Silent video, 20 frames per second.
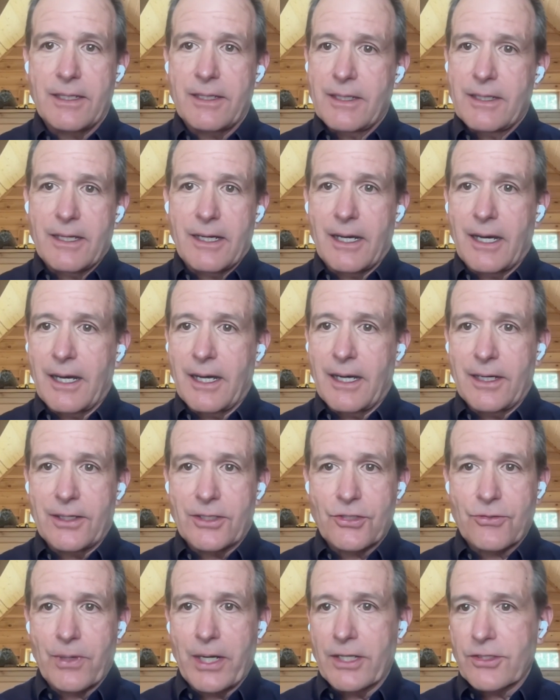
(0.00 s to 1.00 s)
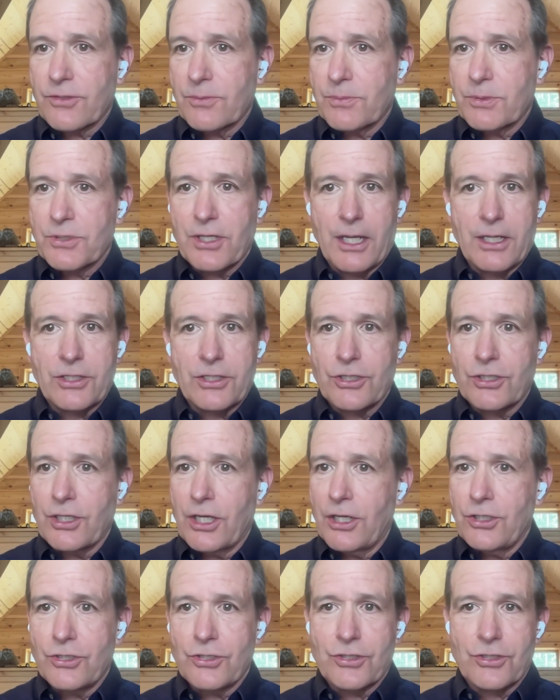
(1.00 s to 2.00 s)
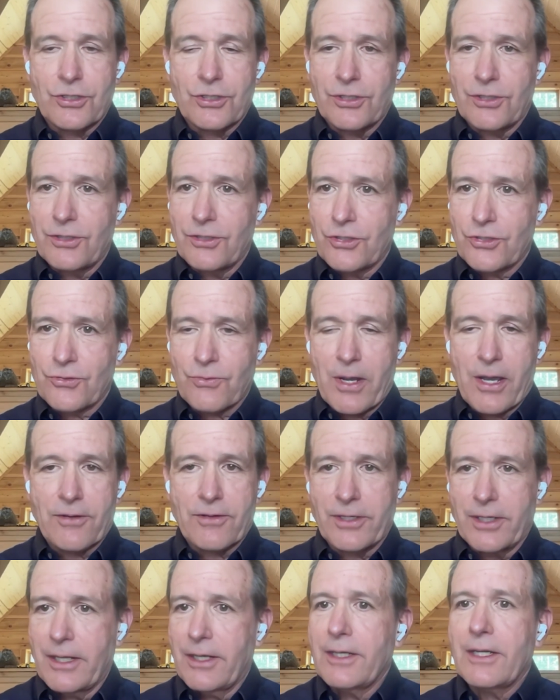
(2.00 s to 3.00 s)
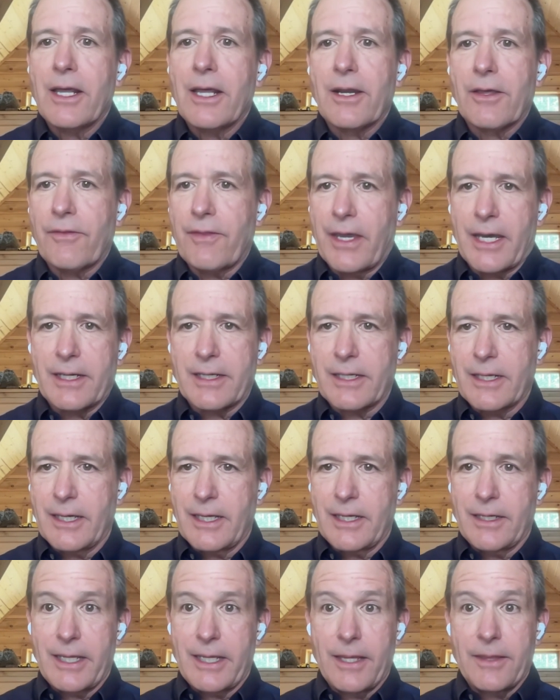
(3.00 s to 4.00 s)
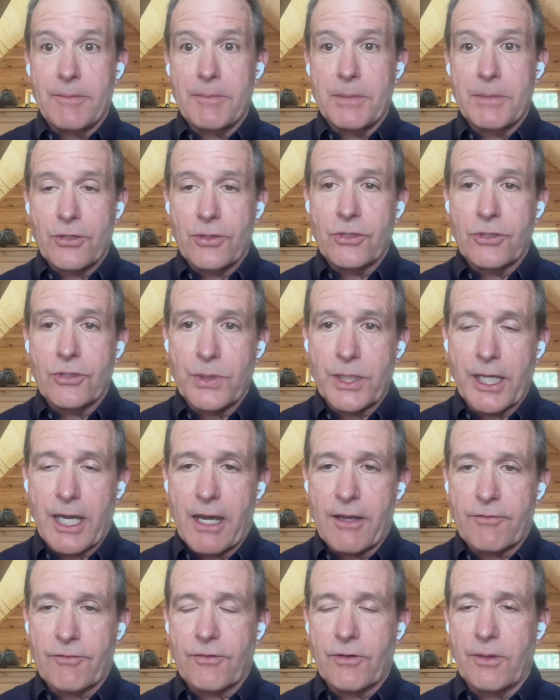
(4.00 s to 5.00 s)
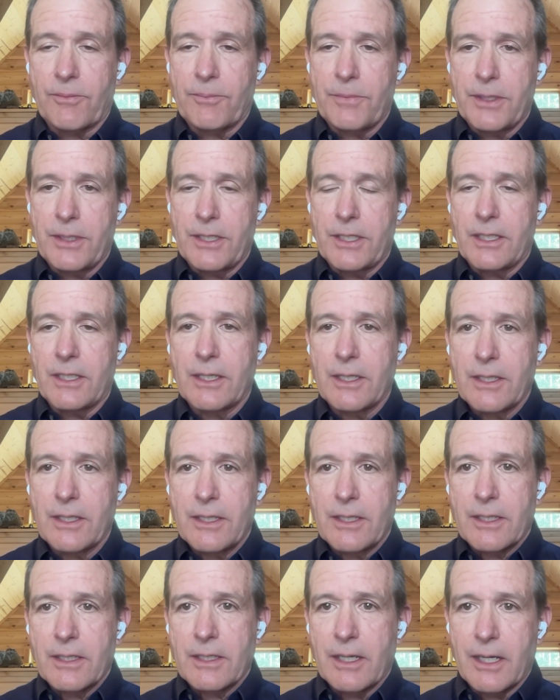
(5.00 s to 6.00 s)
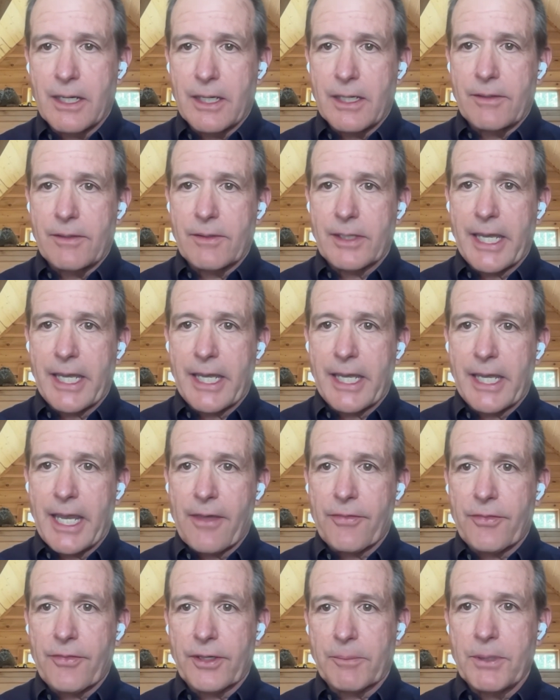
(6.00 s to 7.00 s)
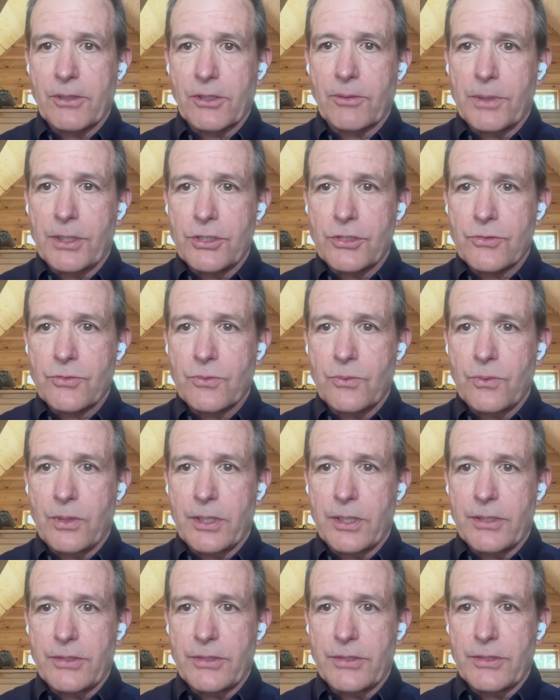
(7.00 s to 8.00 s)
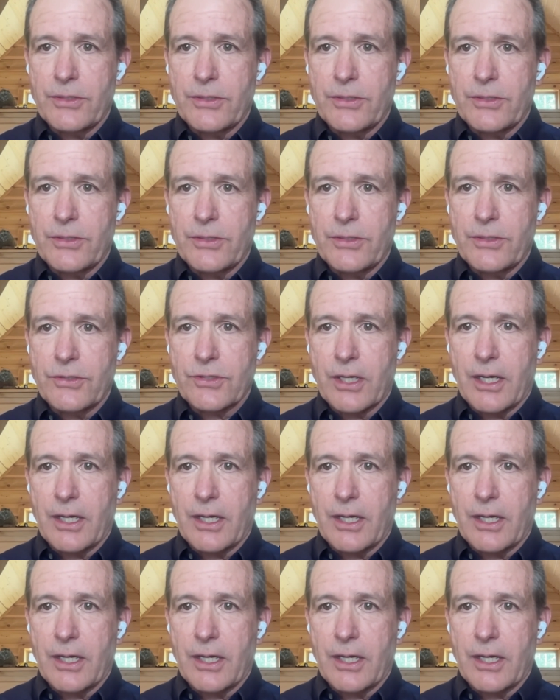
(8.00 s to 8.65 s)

uh, transubstantiation, shrouded, none of that. And, and, the materials we got from the uh, Catholic pilgrimage was uh,